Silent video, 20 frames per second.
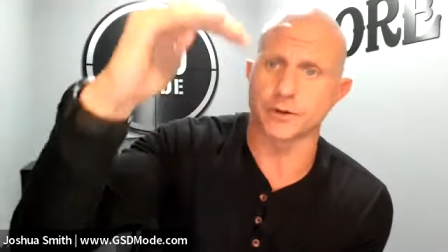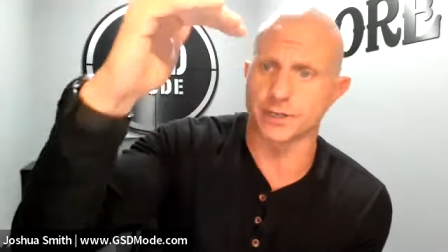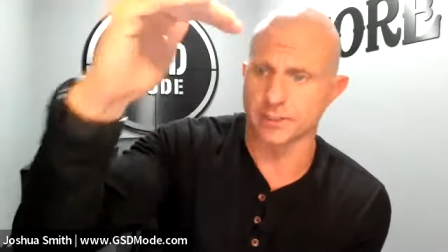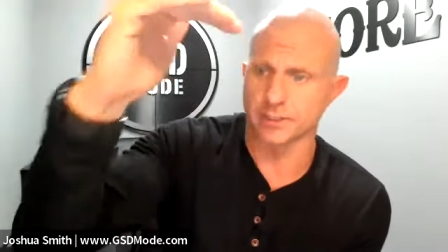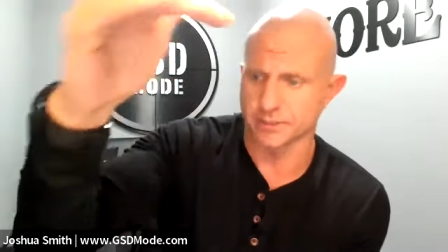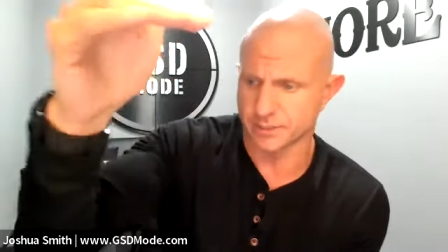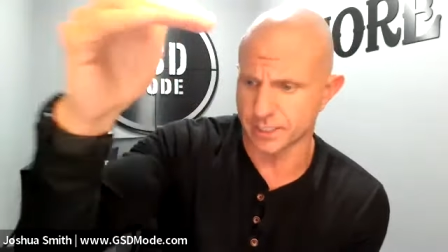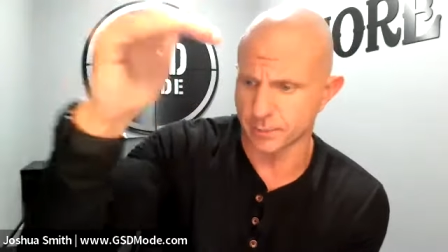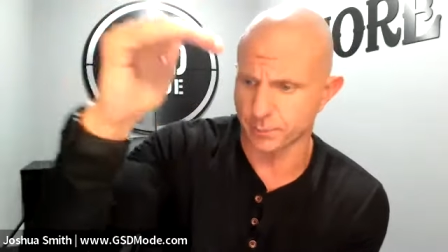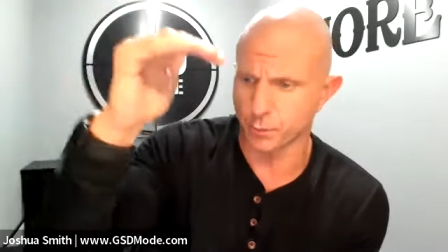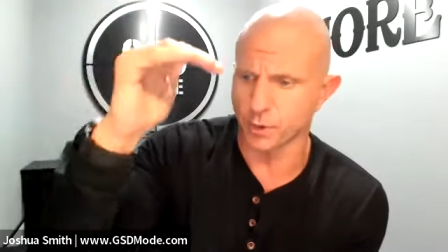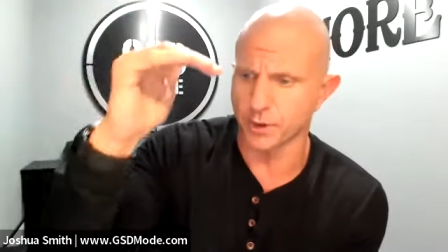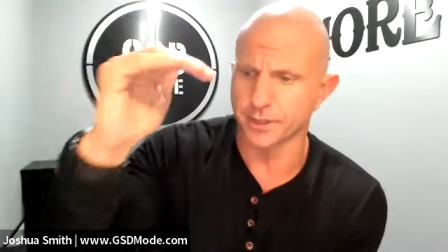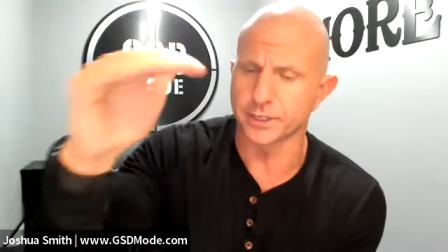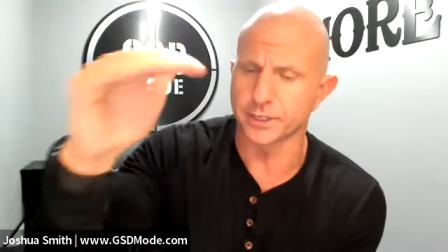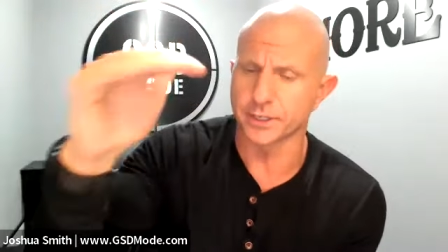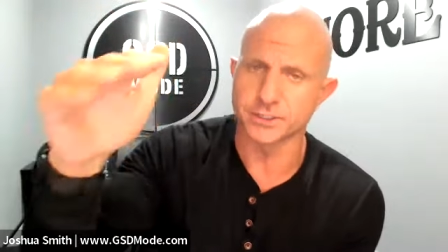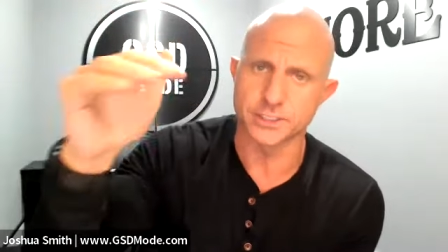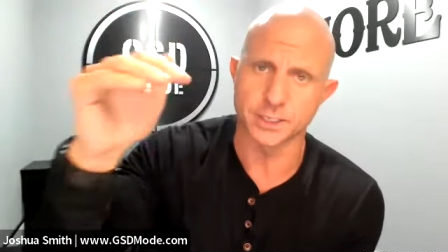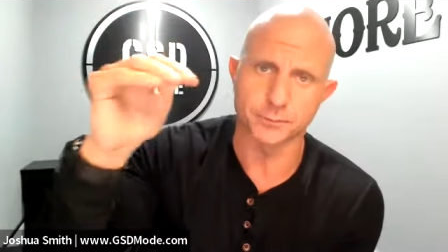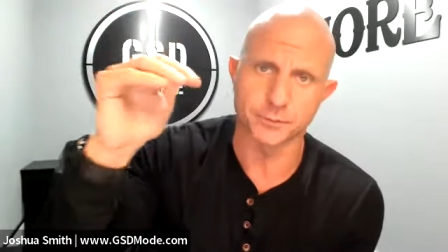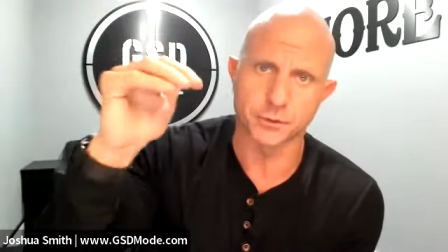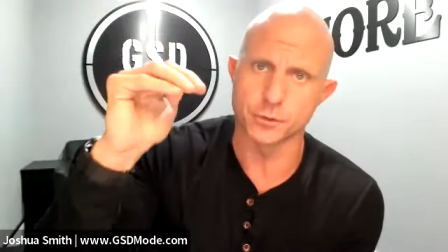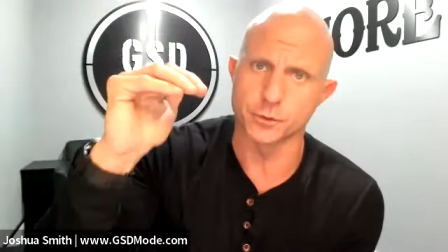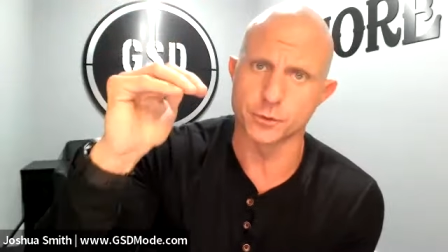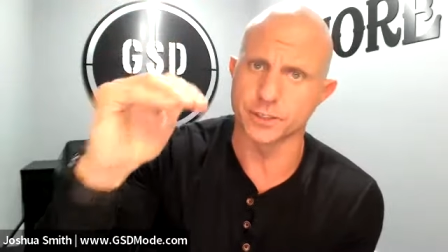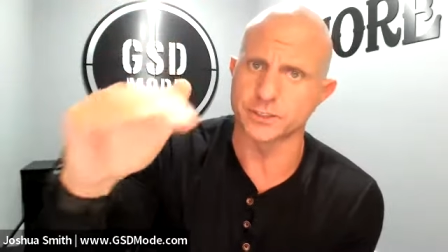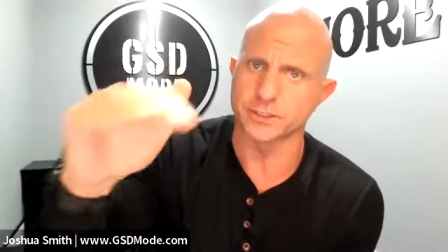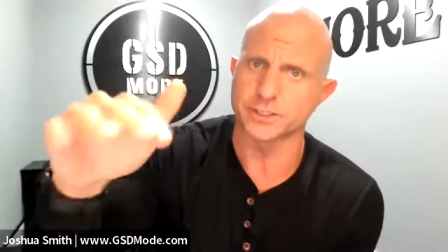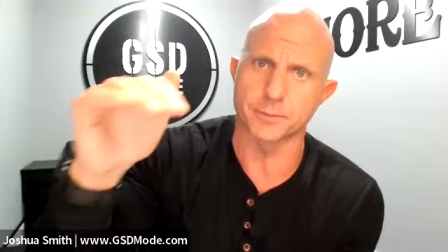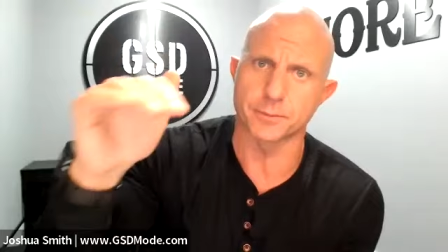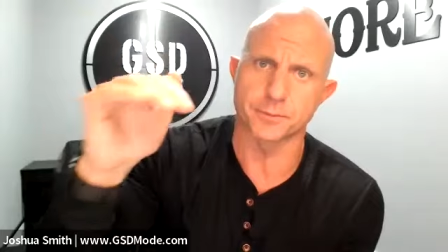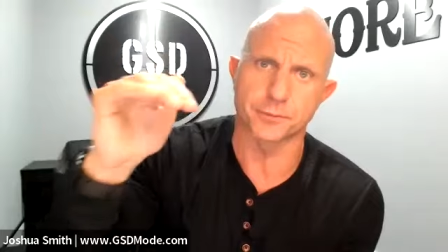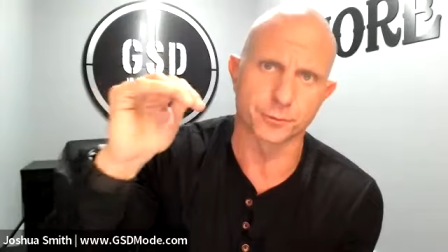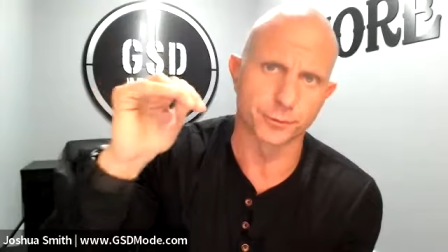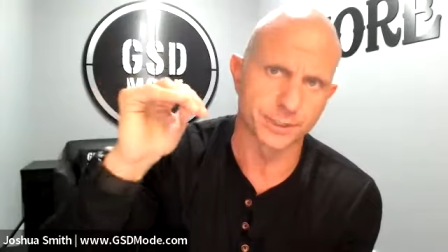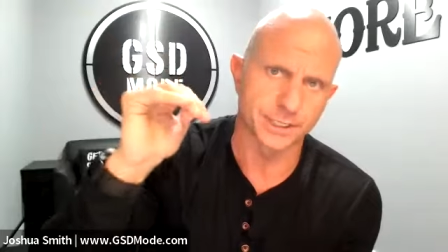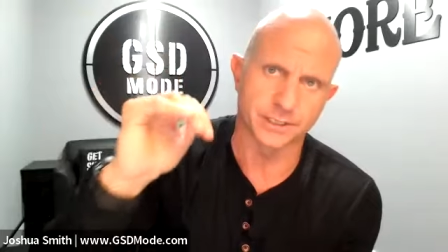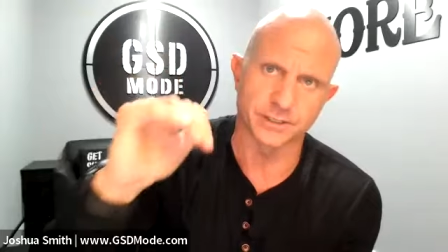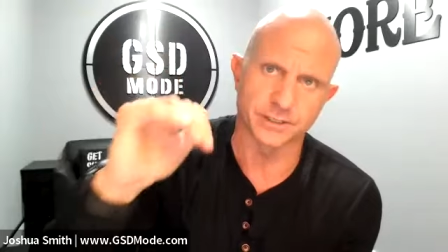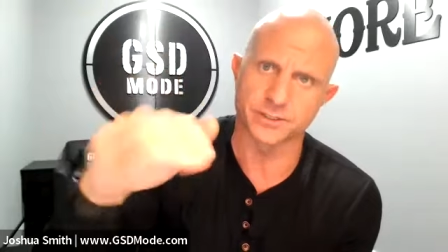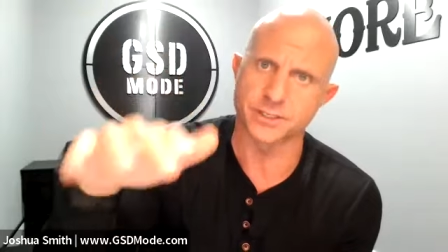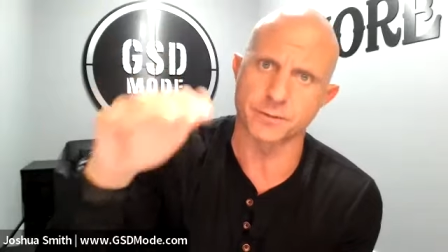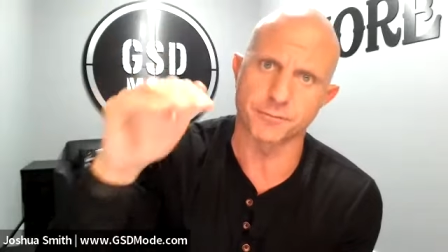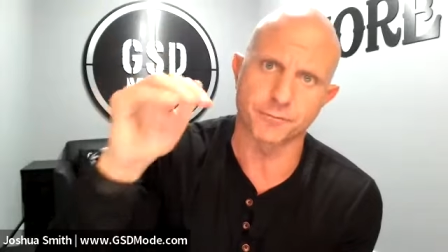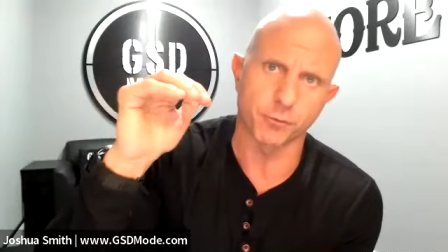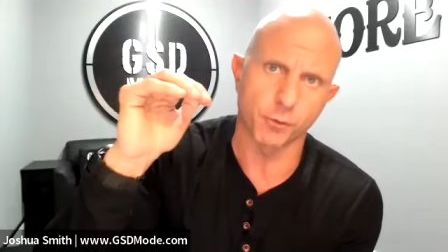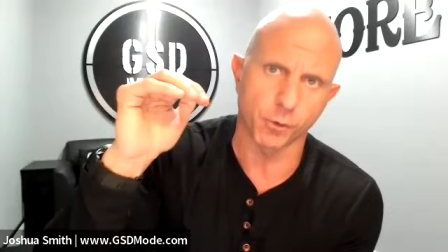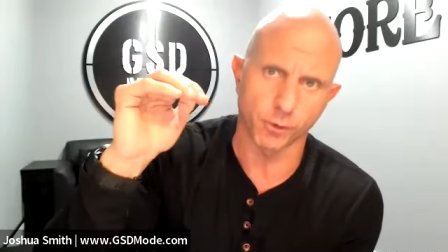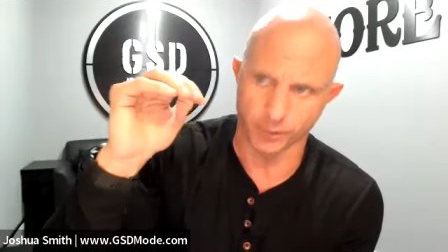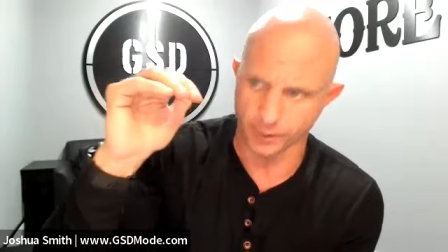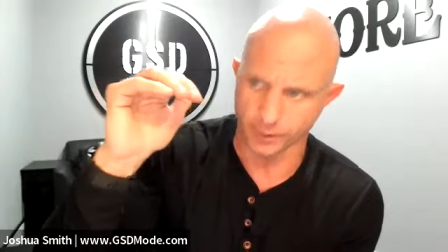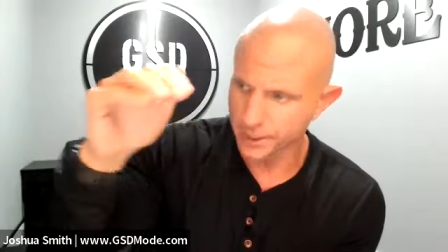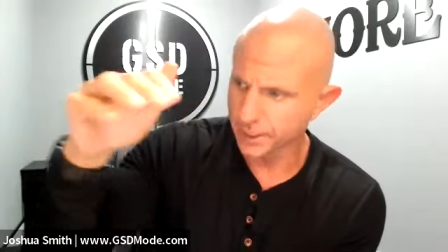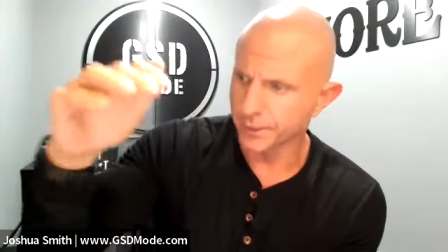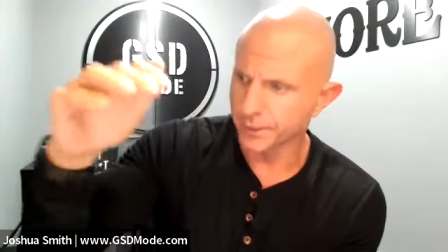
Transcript: Here's step one, here's step two, here's step three, here's step four.